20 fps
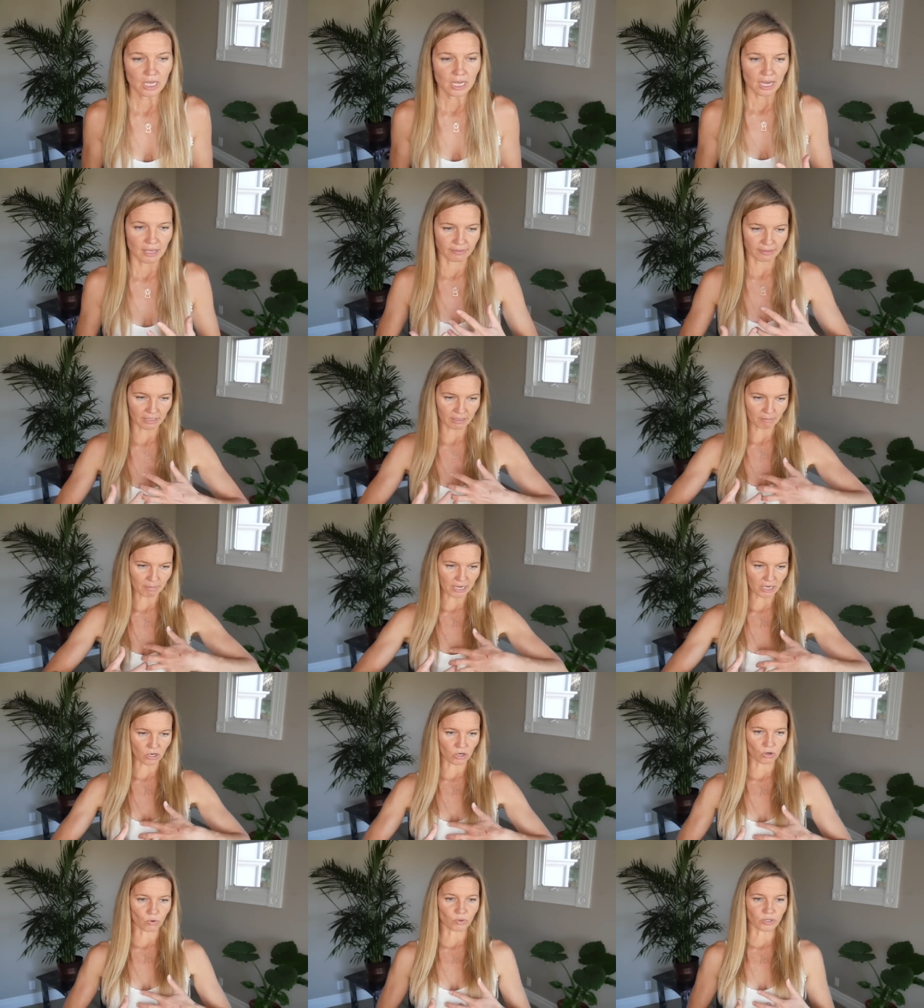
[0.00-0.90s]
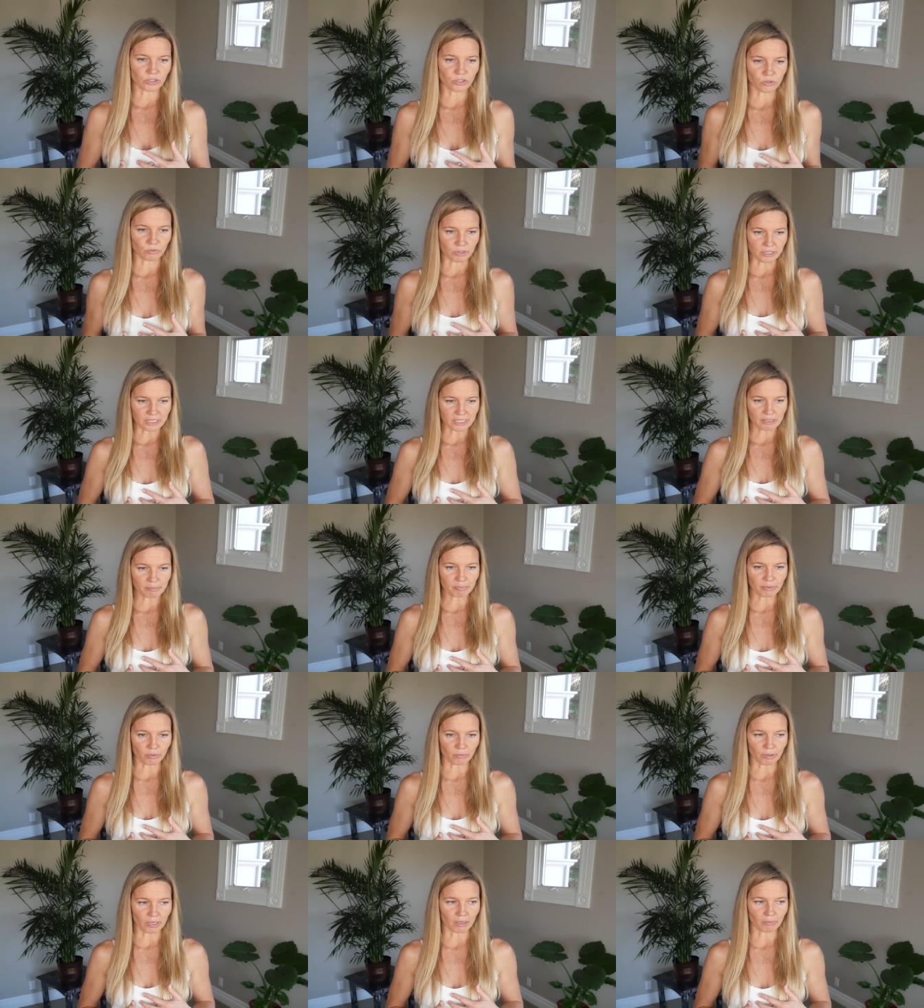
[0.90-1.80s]
And then I might go into a
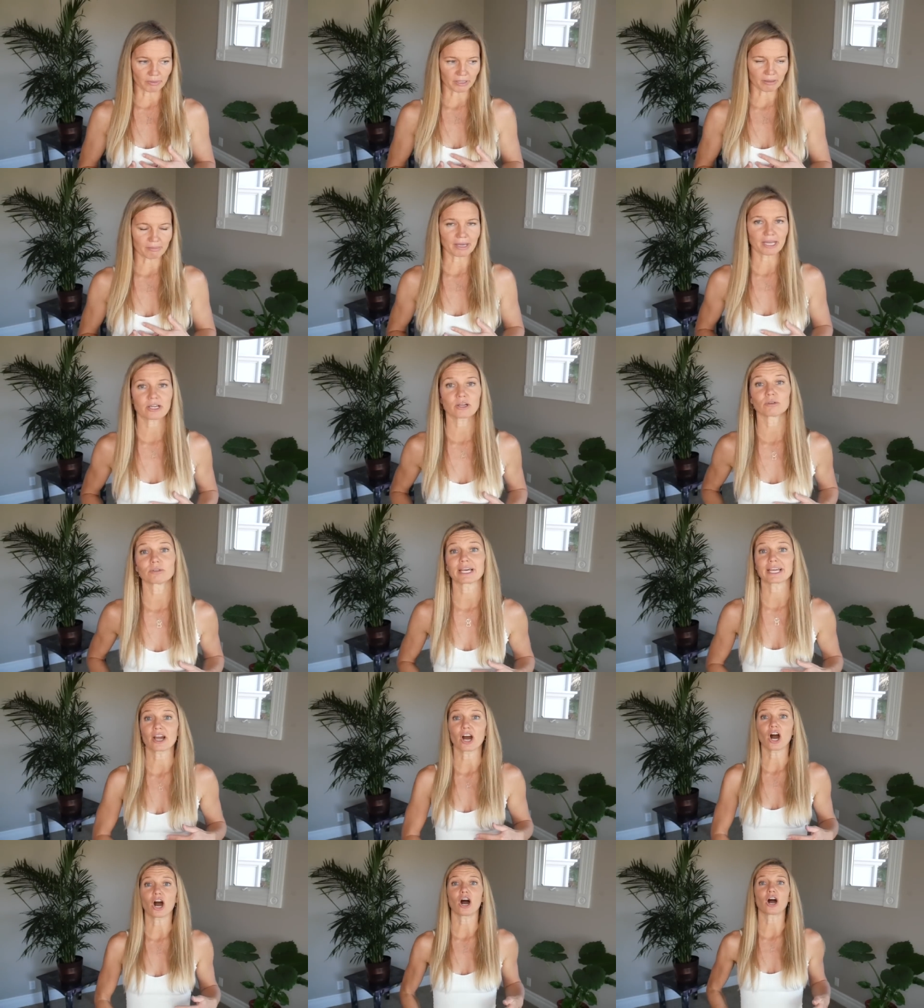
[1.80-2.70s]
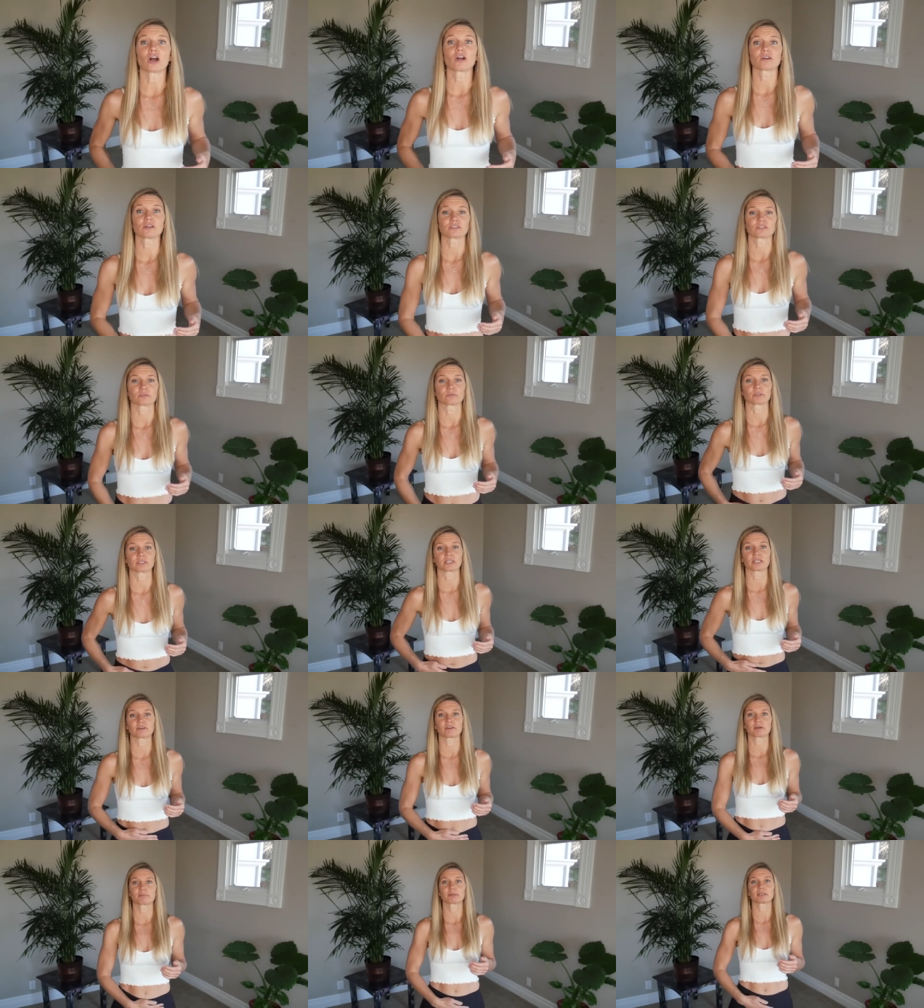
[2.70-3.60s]
deeper realm and I might go like, Hara is a really
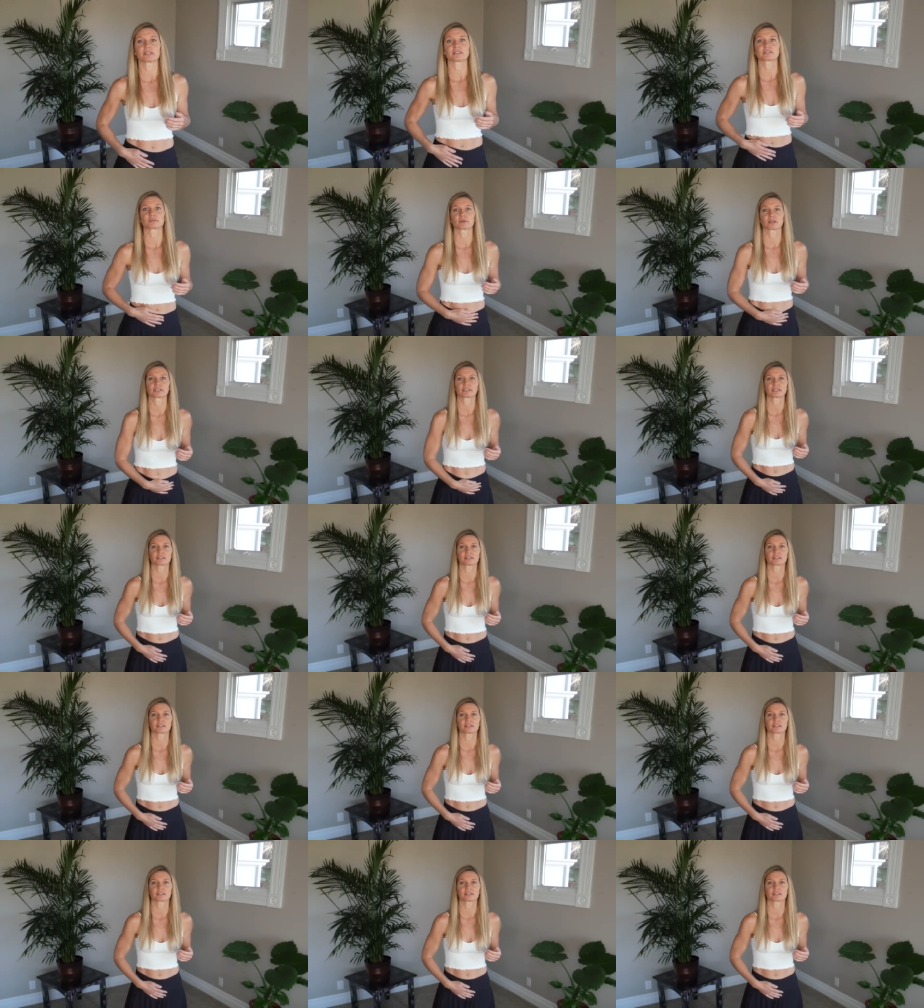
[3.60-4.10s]
great place to work.